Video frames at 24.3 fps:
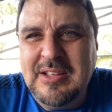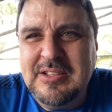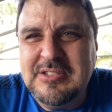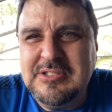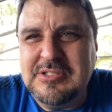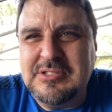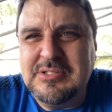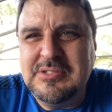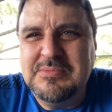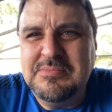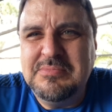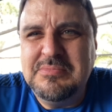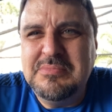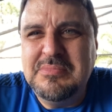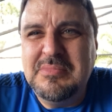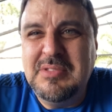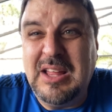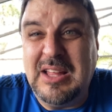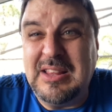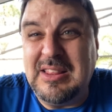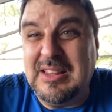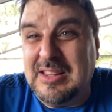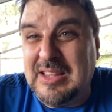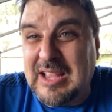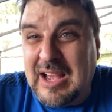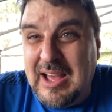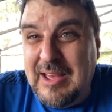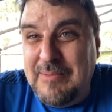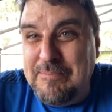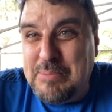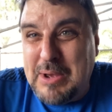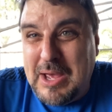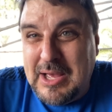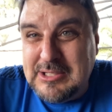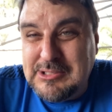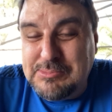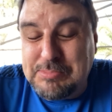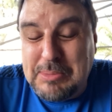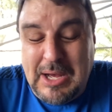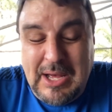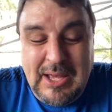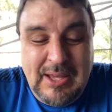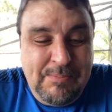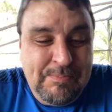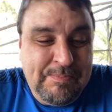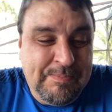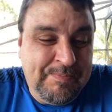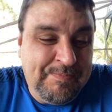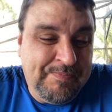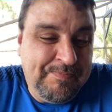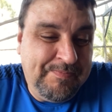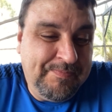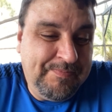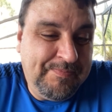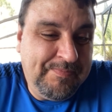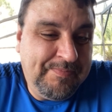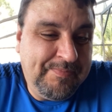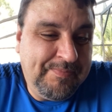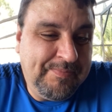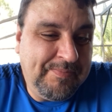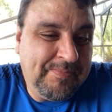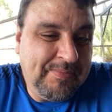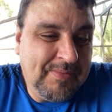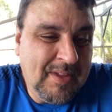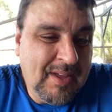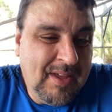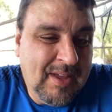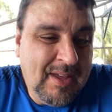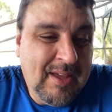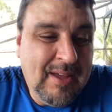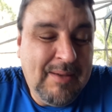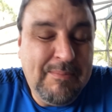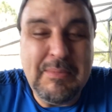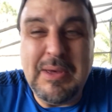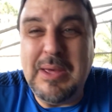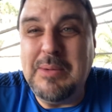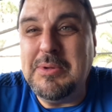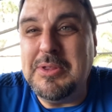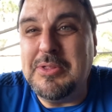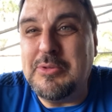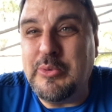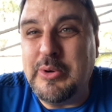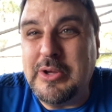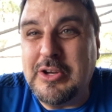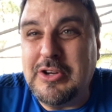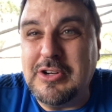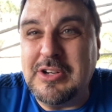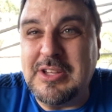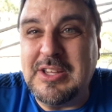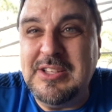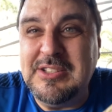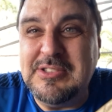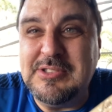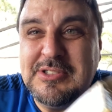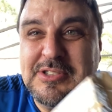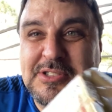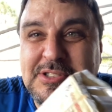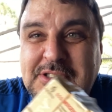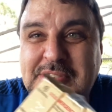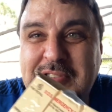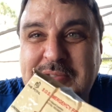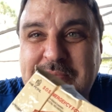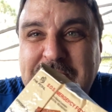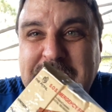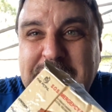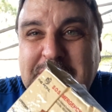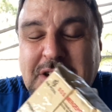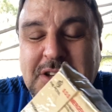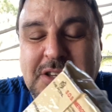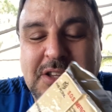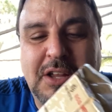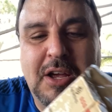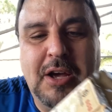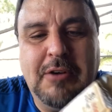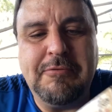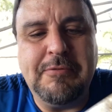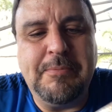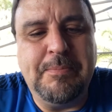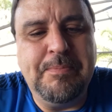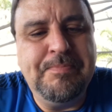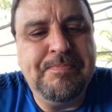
just letting the time pass by, maybe 3 cookies is good enough.